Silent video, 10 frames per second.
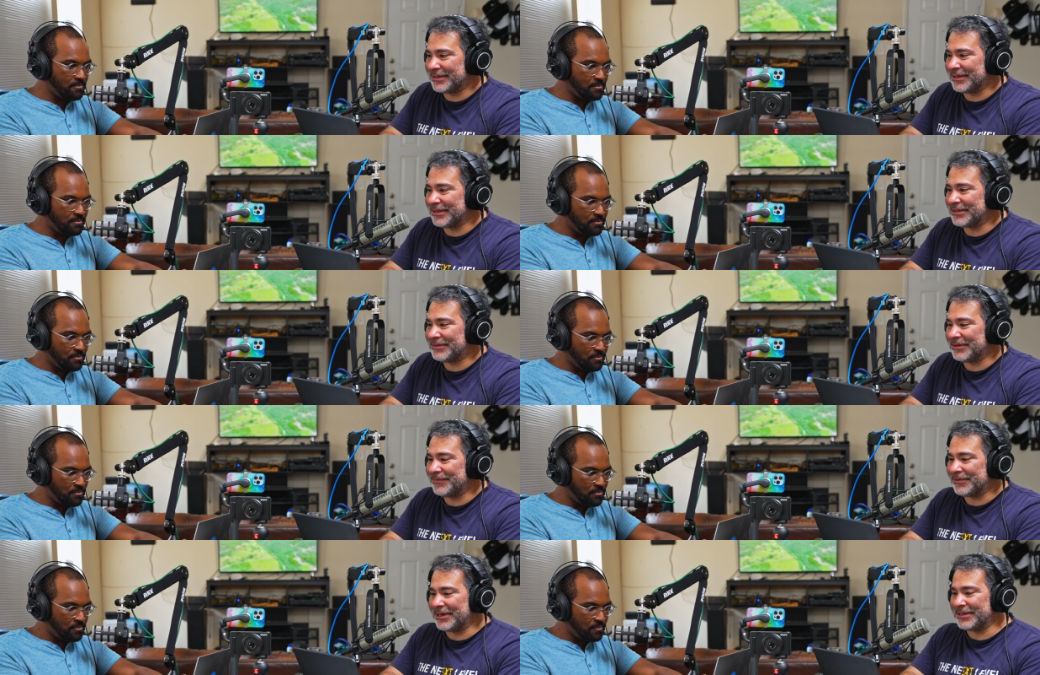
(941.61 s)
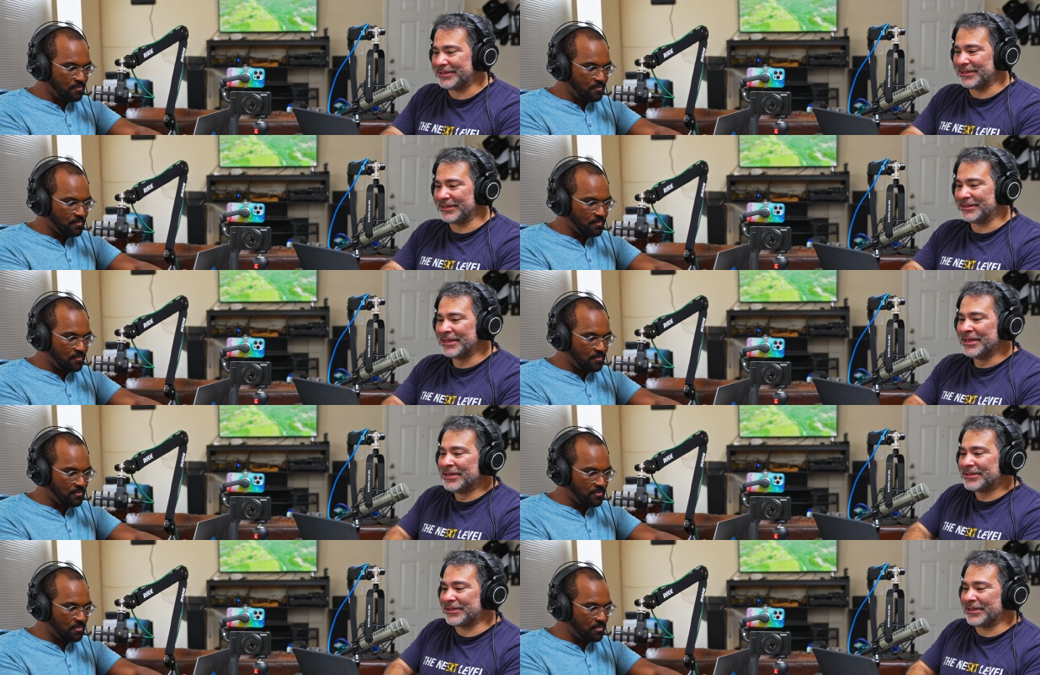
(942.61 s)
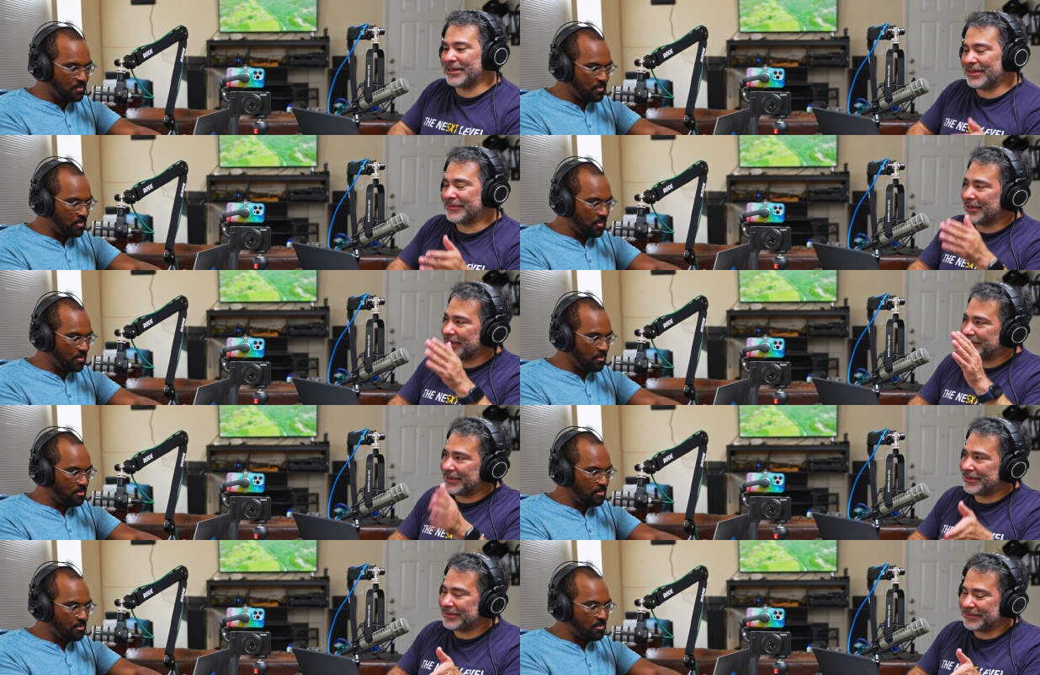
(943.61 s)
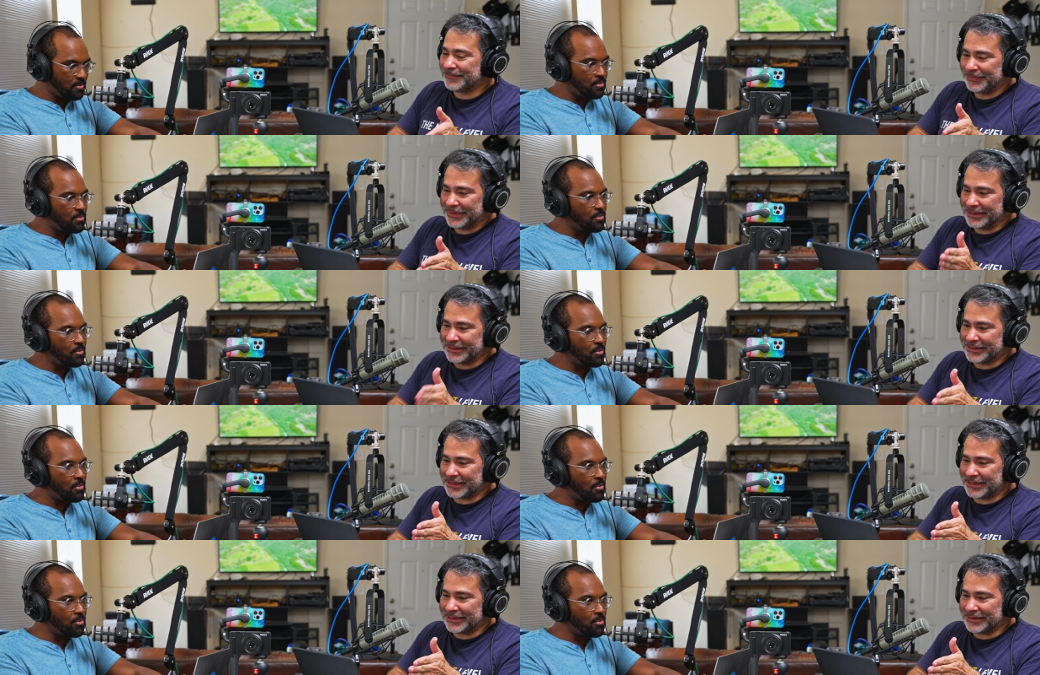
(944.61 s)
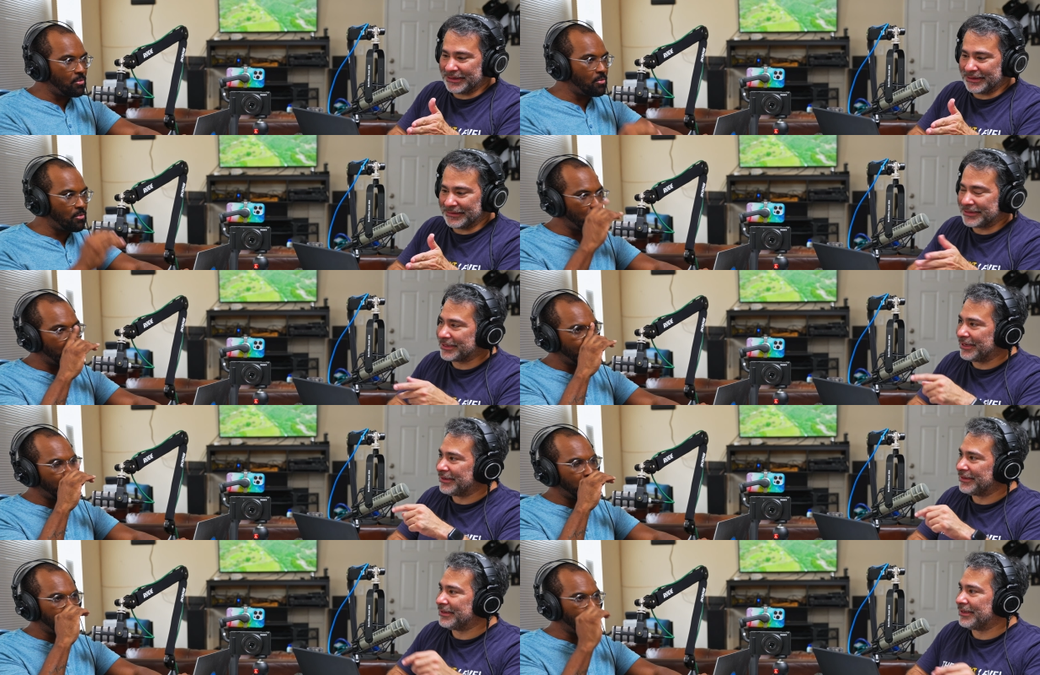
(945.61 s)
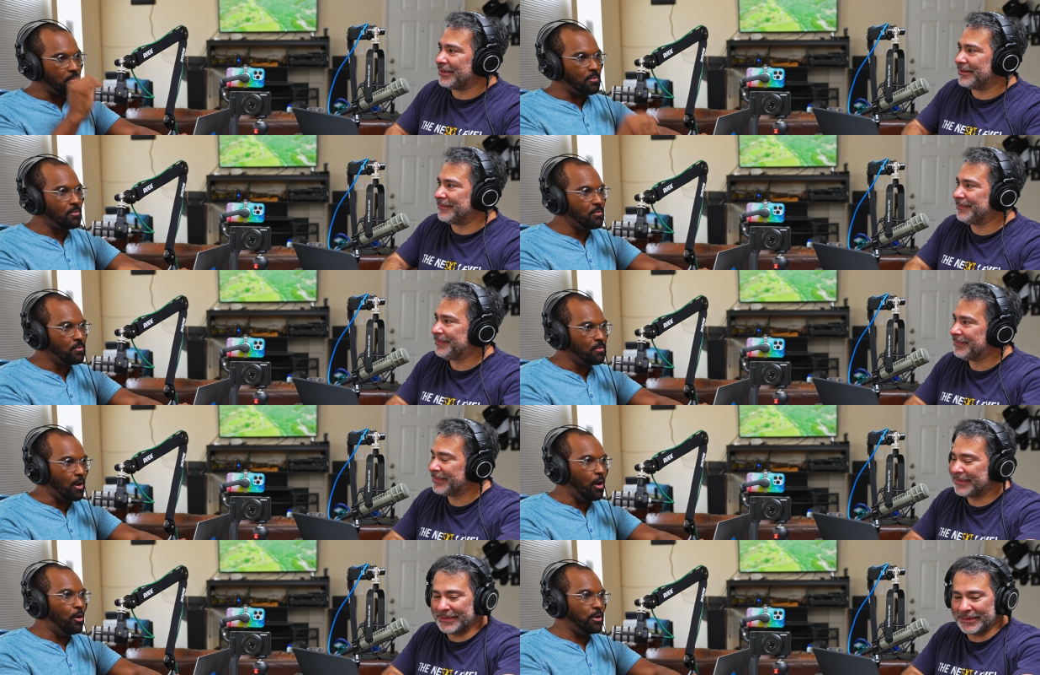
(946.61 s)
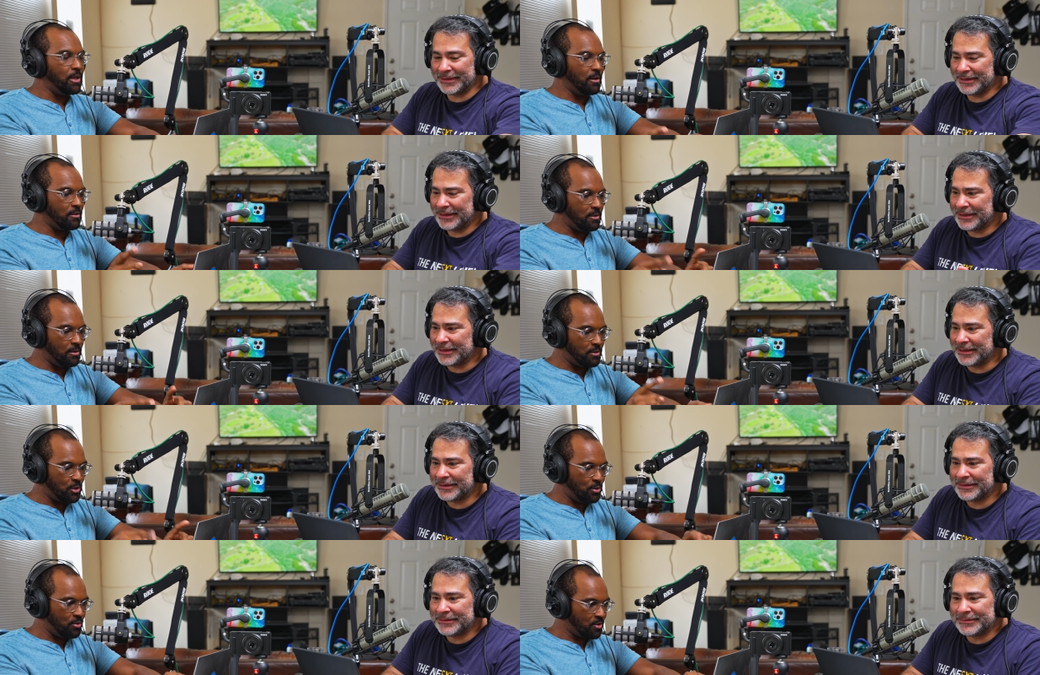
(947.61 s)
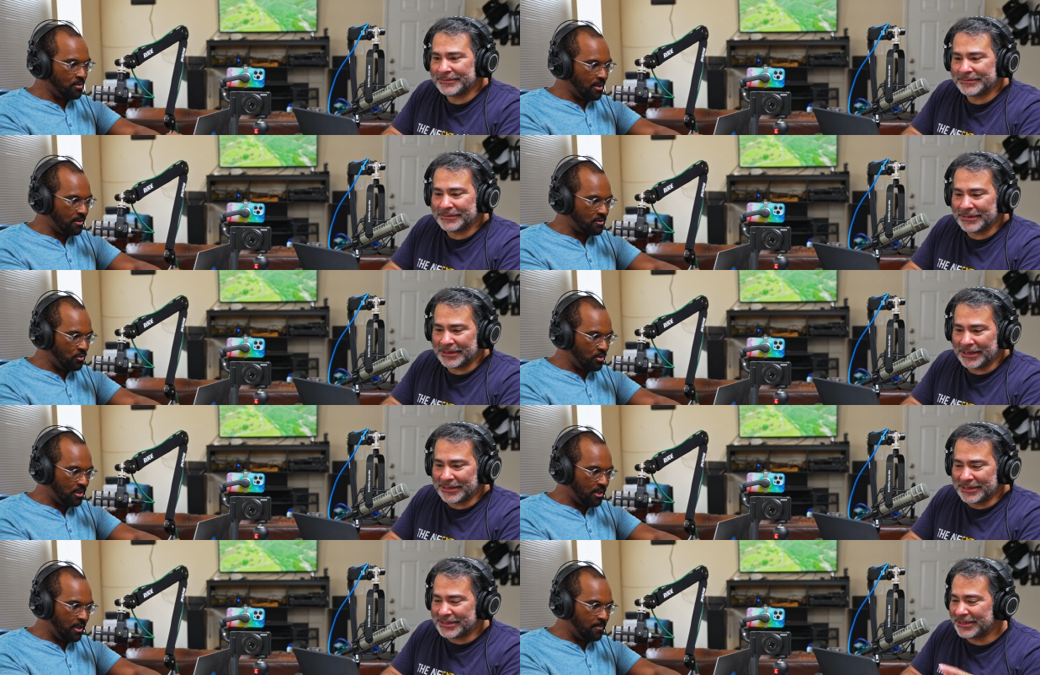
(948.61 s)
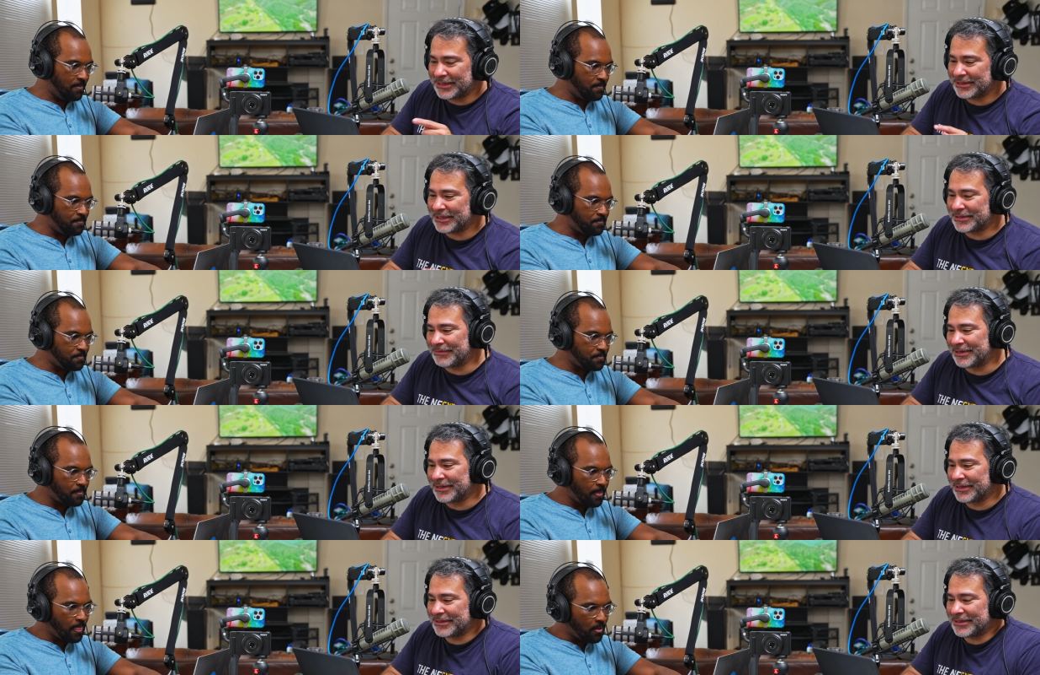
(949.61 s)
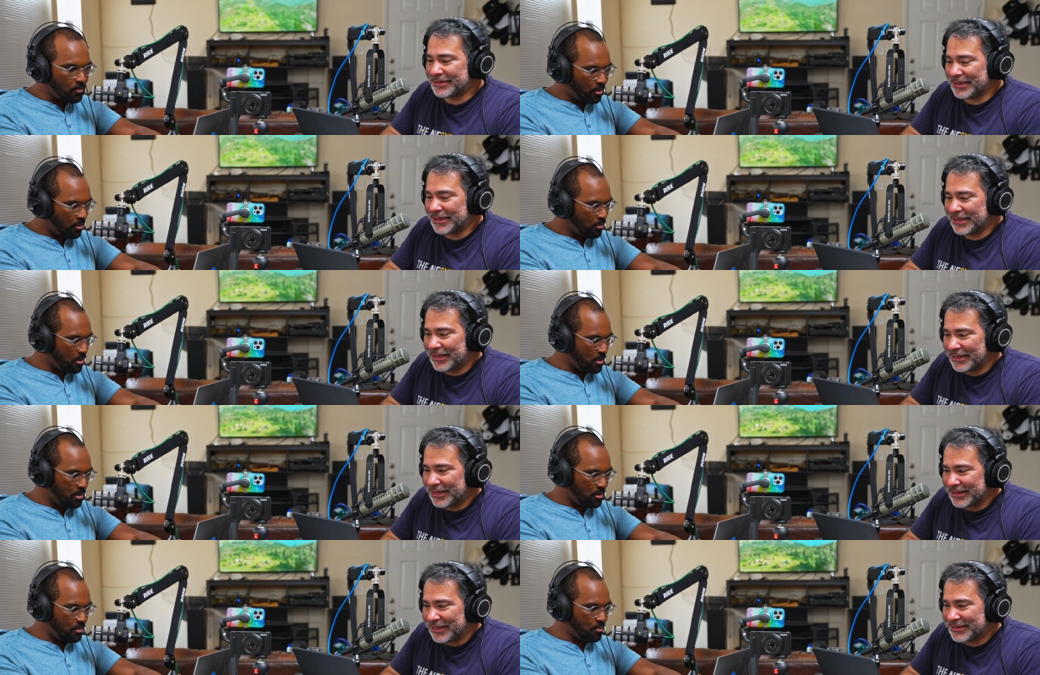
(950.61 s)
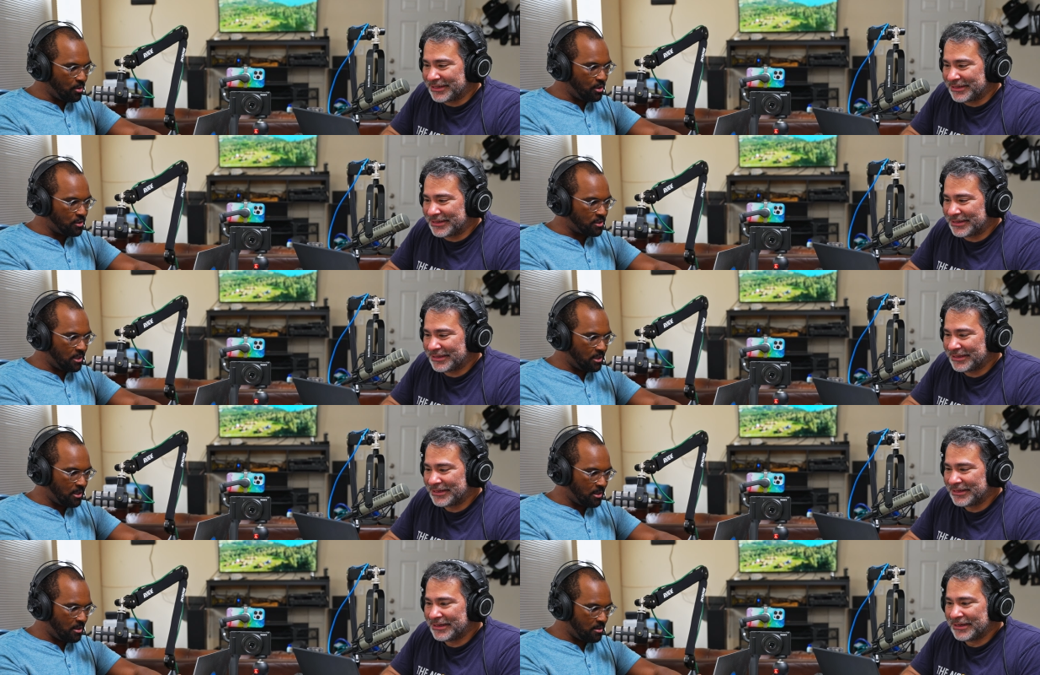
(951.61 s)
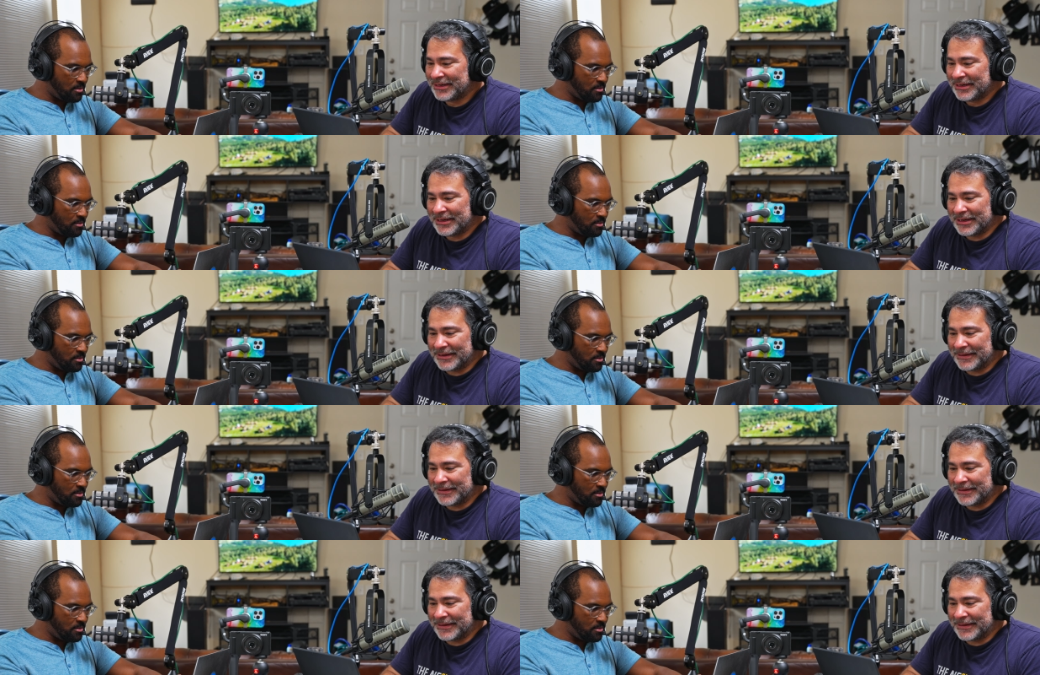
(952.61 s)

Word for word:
Speaker 1: Uh, that's really for ACs, so you can have the operator side uh, the scale and the. Uh,
Speaker 2: oh yeah, the two. So yeah, so you can. At least keep... I think that's what it is. Because well, where I, are you? Where are you seeing that at on